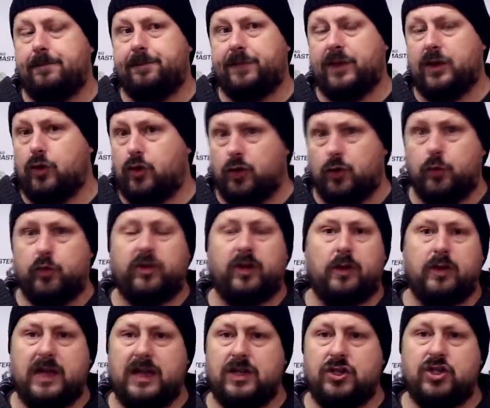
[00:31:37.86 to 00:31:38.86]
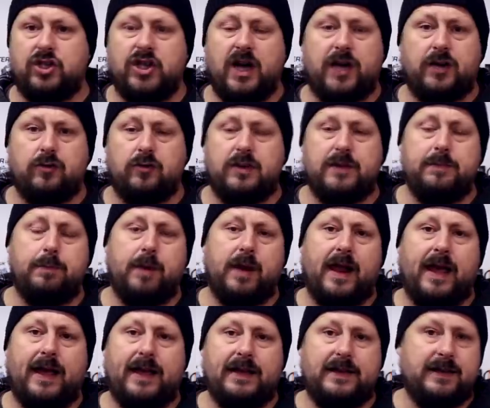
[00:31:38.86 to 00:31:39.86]
You can also get juddering
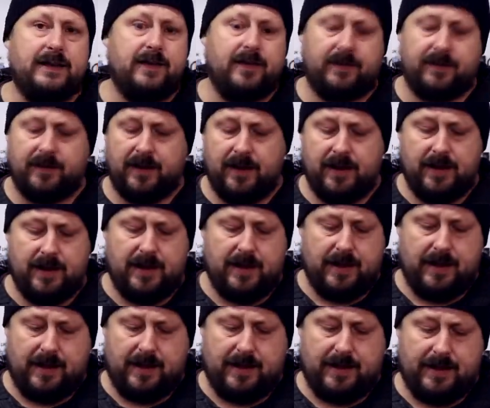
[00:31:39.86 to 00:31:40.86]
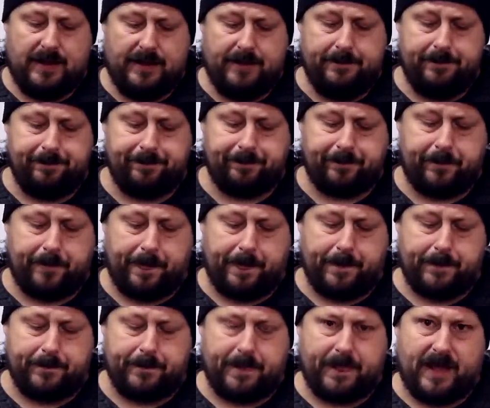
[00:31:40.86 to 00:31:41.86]
blades and
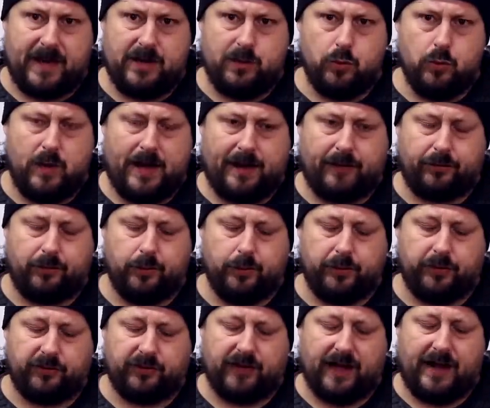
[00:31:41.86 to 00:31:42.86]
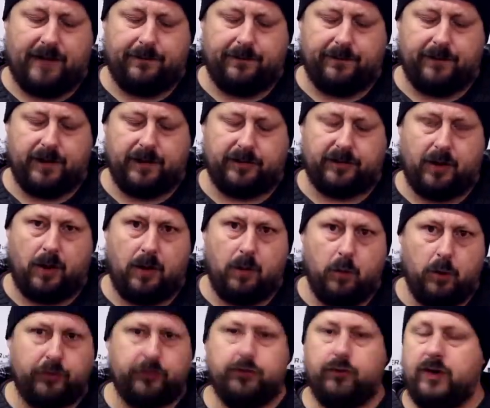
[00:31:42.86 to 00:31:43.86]
all that sort of stuff. So I
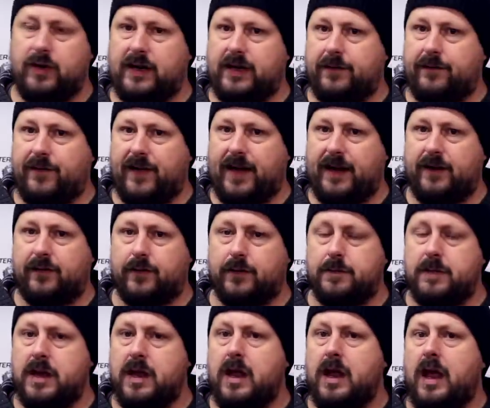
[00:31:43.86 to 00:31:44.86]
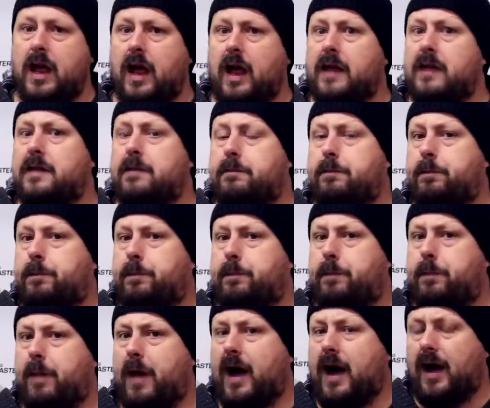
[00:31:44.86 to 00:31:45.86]
wasn't really a fan of them,
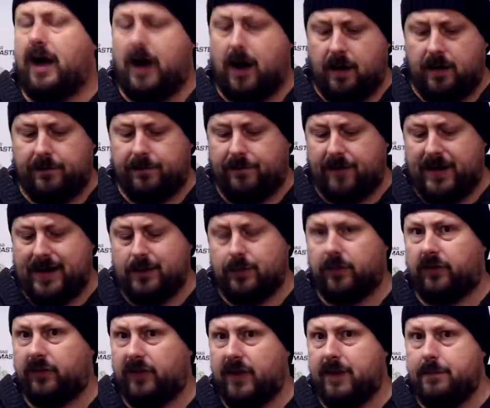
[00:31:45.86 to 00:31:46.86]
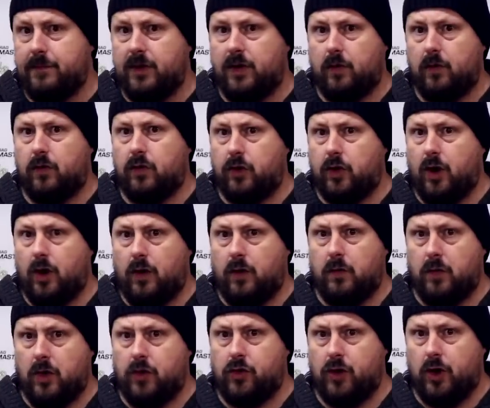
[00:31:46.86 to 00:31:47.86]
but I found some that
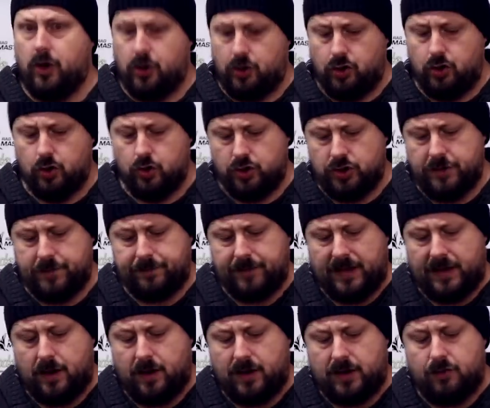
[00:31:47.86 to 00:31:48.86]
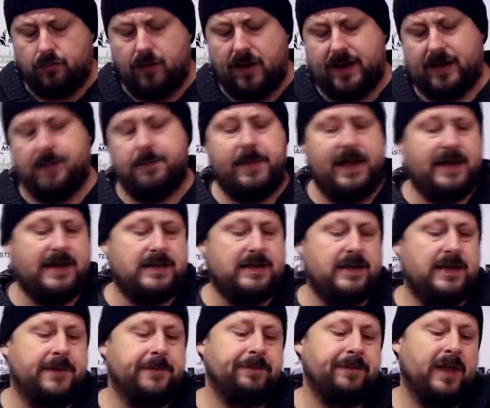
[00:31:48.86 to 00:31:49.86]
are good and I can recommend.
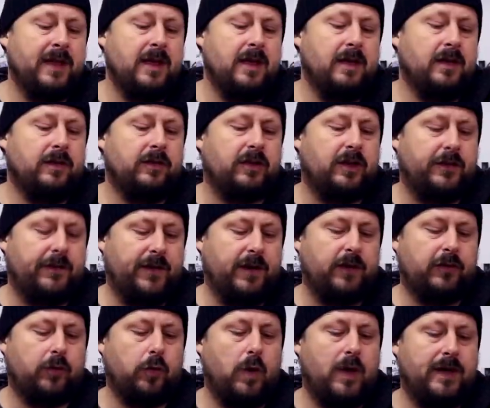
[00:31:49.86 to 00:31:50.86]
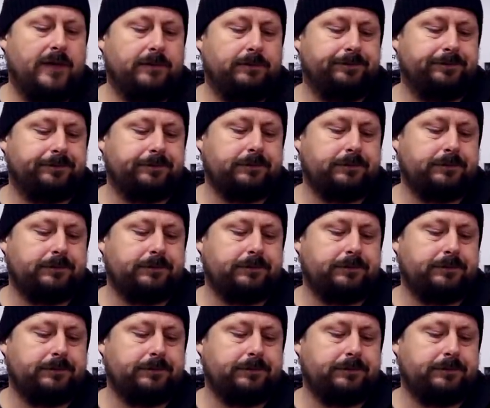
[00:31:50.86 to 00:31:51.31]
So the first one,